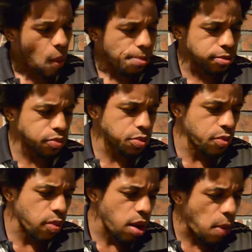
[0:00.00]

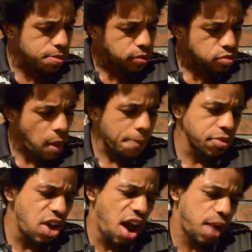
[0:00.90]

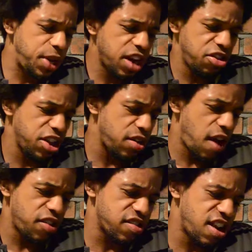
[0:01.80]
No, I mean, I
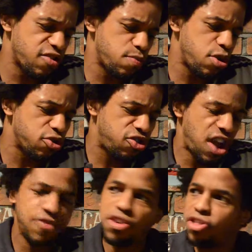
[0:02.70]
think that's most
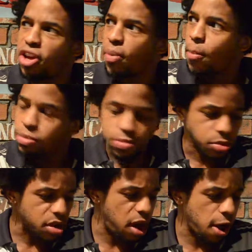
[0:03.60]
everything.
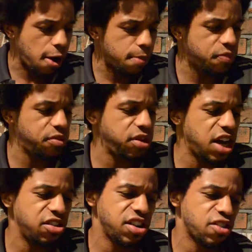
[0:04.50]

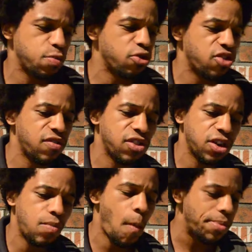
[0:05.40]
Yeah, I think that's most everything.